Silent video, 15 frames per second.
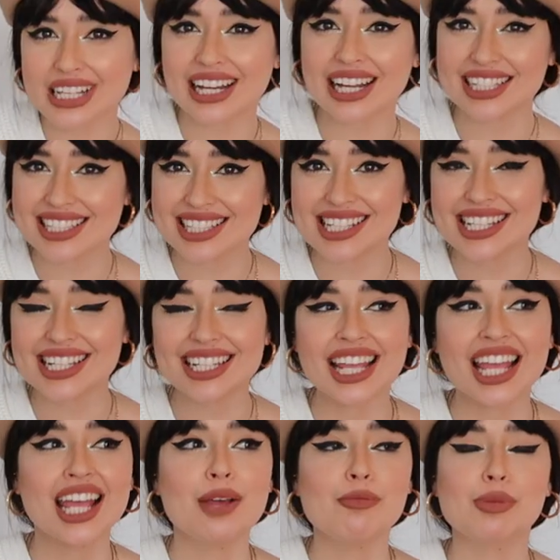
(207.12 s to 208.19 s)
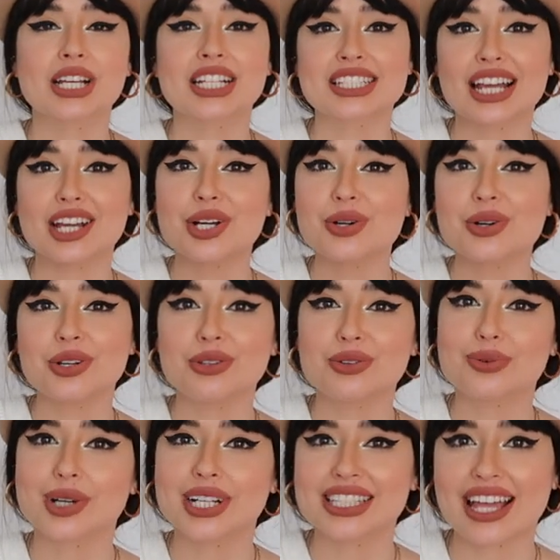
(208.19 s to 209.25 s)
that I did because I
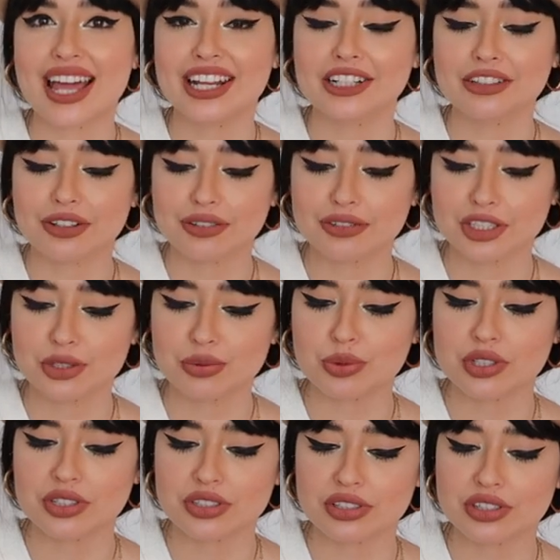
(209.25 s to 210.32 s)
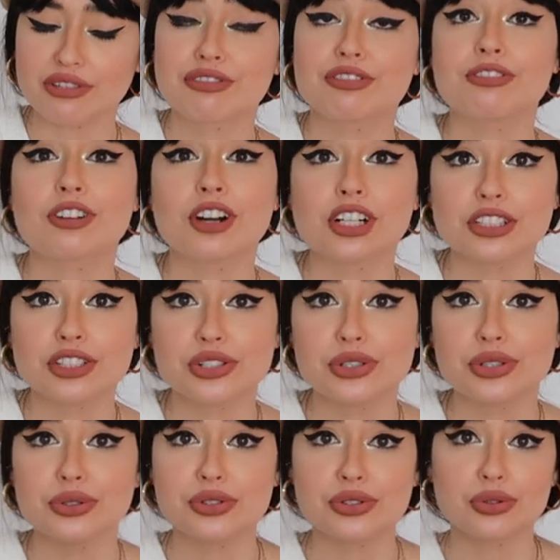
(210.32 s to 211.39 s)
couldn't wait any longer. These were the first
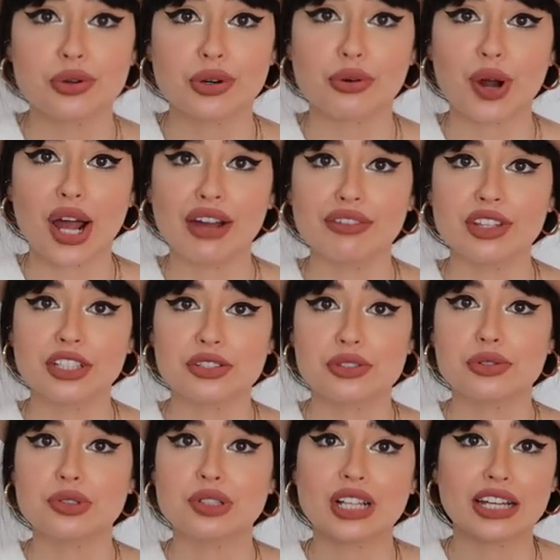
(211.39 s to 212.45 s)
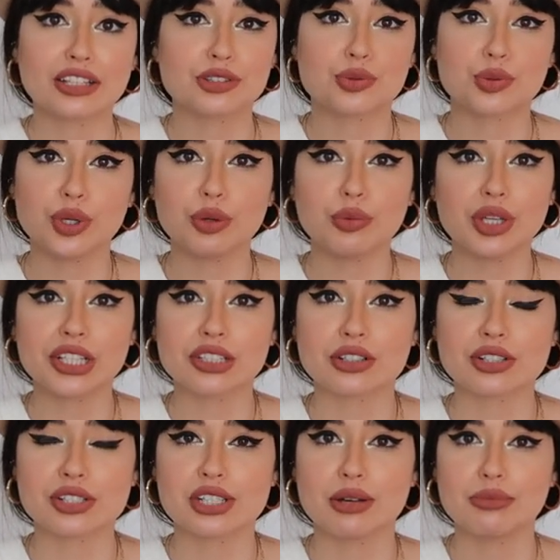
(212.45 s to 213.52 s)
shoes to arrive. This took like 3 weeks
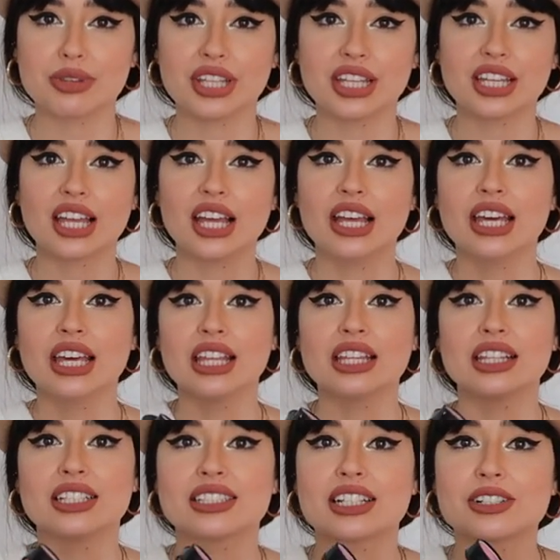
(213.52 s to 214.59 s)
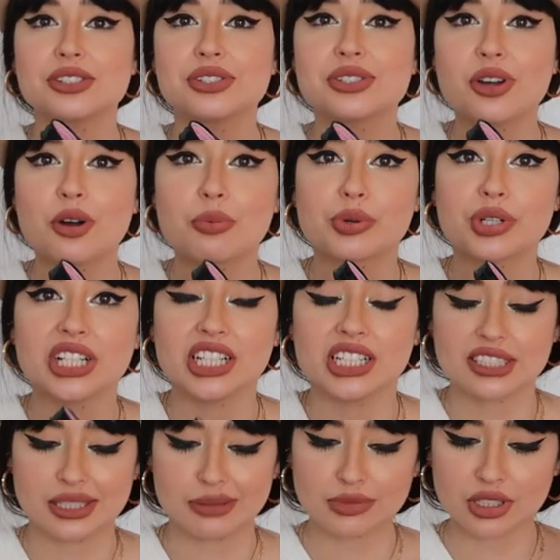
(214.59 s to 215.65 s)
or something. These are so pretty,
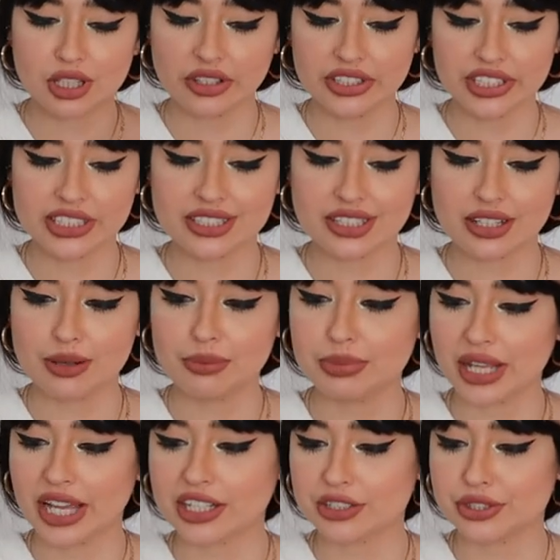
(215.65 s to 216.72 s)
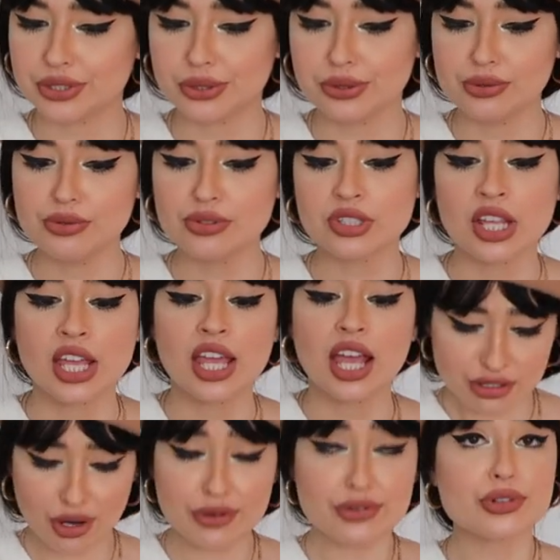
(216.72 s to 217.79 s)
some Lolita black shoes.
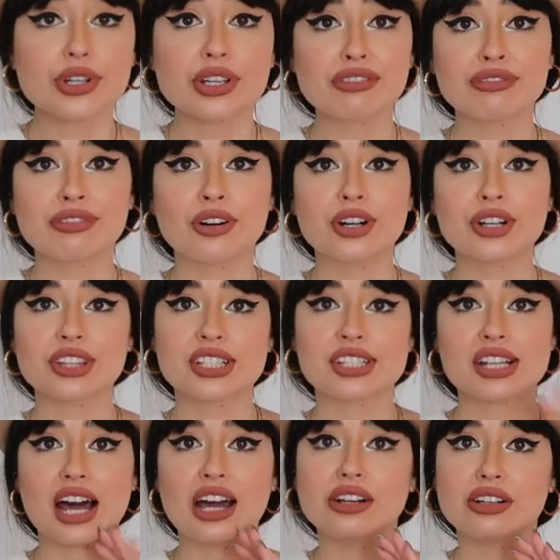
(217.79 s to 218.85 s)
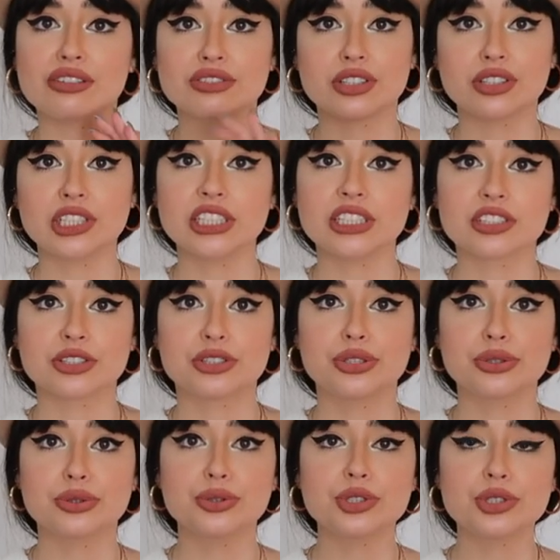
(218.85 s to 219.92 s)
So I was looking for this kind of Lolita
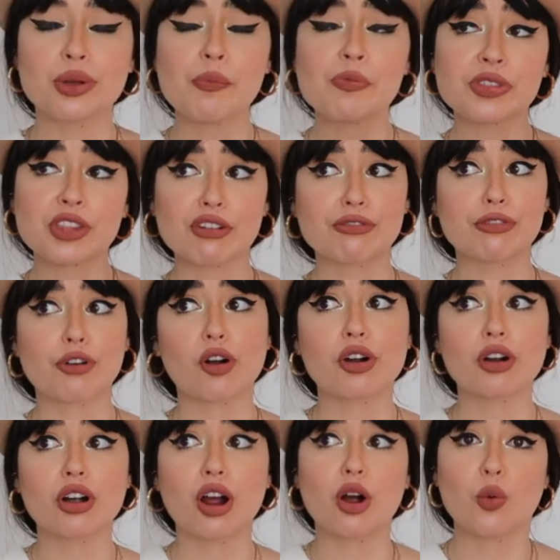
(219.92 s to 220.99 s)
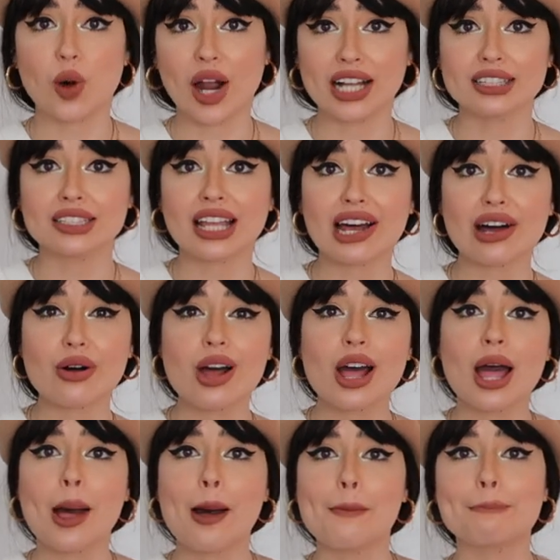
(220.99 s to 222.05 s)
shoes for a while now,
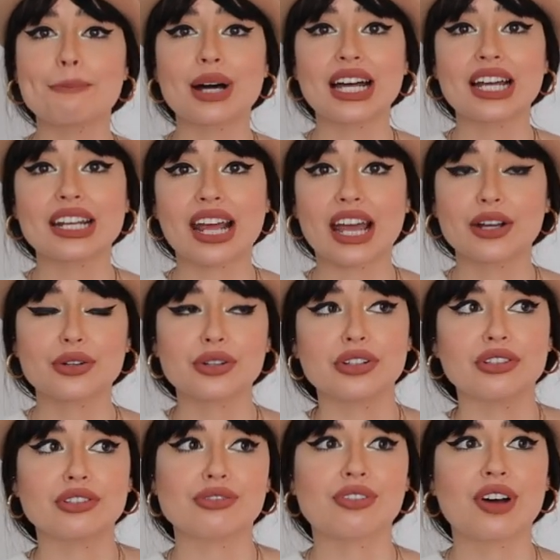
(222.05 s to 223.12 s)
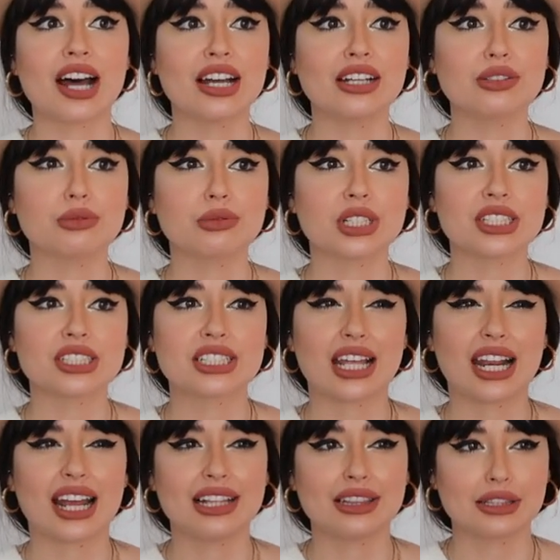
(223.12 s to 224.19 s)
but I couldn't find ones
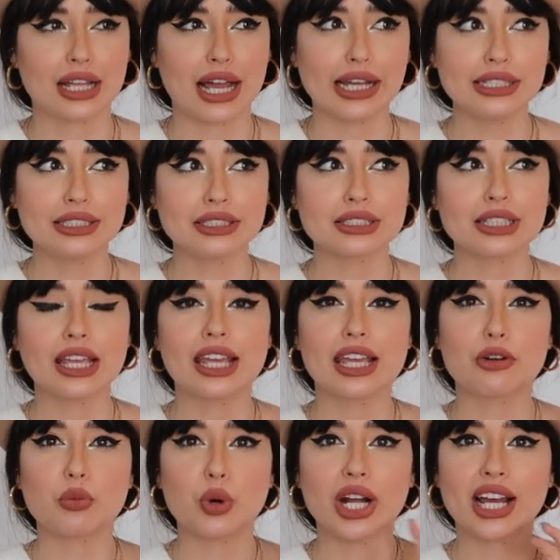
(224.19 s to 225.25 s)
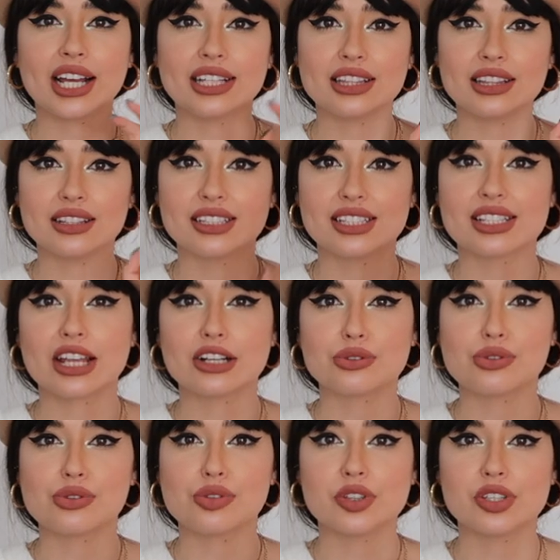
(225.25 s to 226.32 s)
that I liked. And when I decided
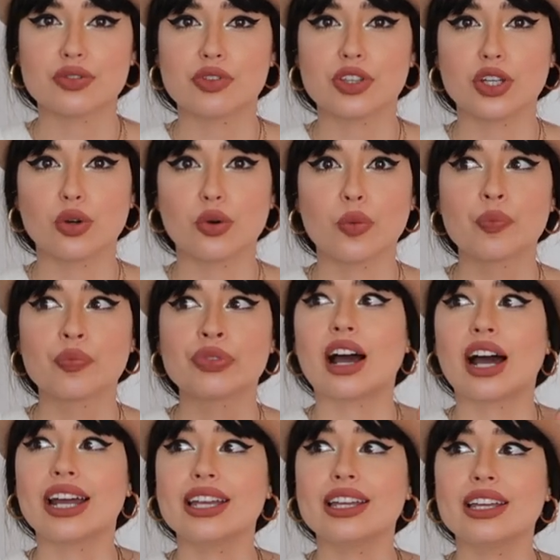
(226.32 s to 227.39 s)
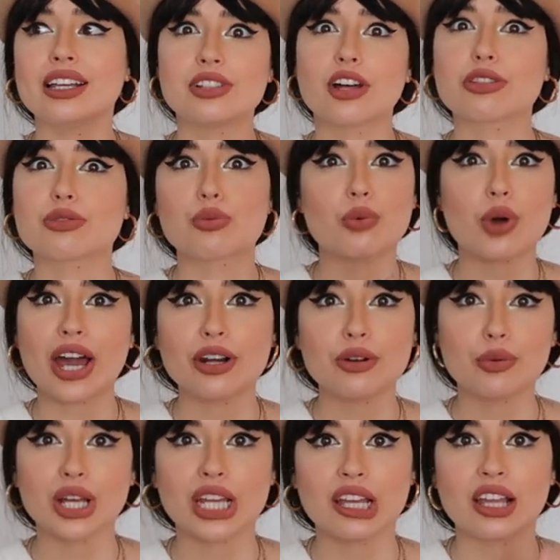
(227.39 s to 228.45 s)
to do this video, I thought right
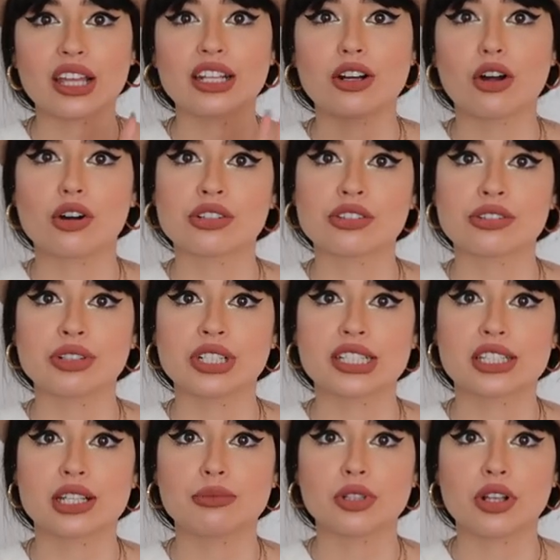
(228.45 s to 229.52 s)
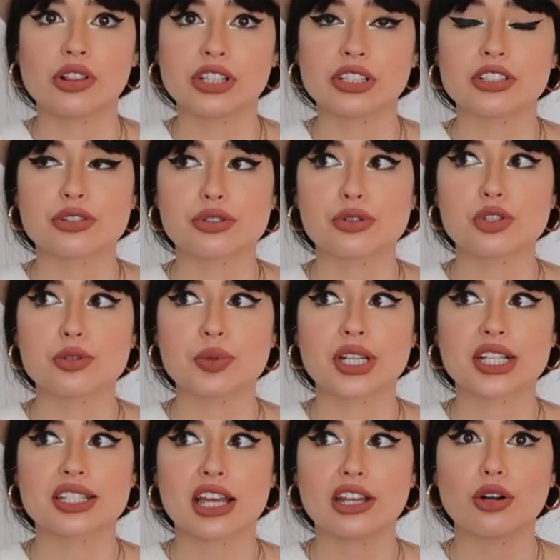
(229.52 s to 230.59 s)
away in ordering some Lolita shoes
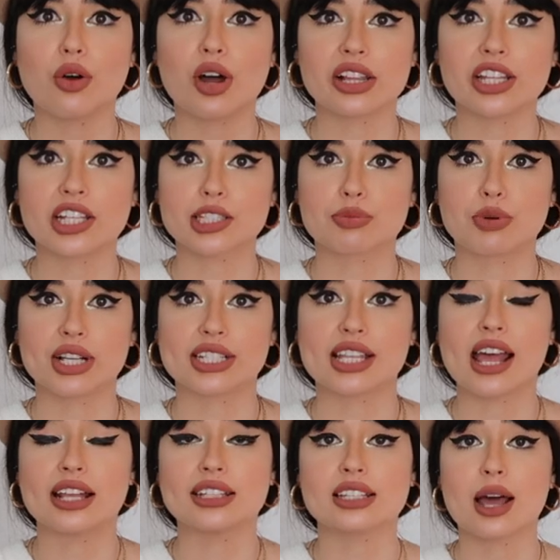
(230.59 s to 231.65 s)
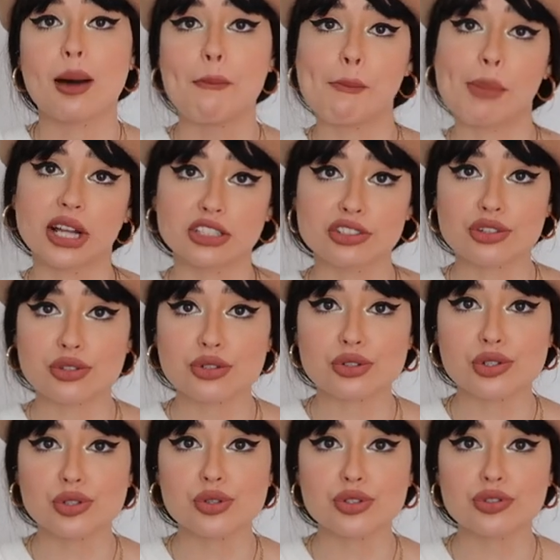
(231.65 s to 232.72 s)
because I know AliExpress has a bunch to
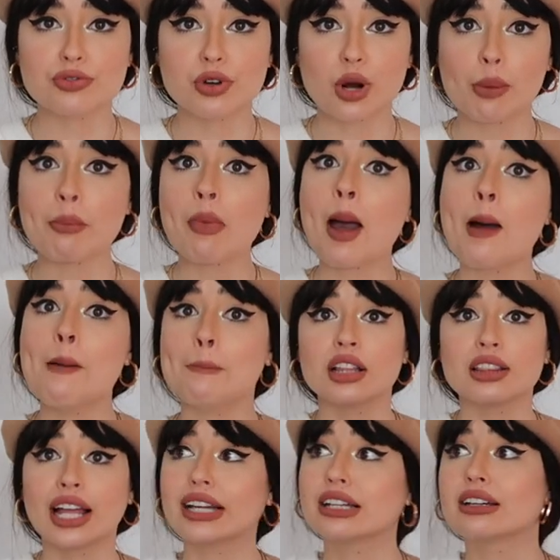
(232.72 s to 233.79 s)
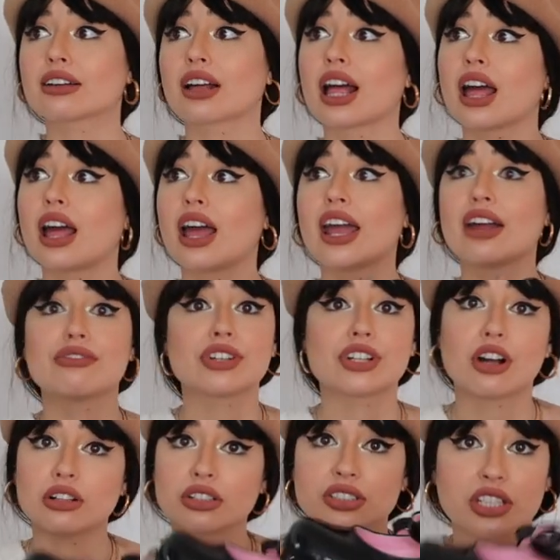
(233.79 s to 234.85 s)
choose from, like every
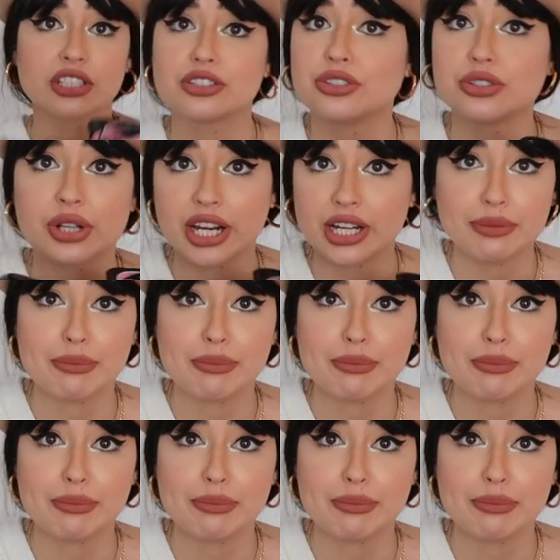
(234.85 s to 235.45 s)
color that you can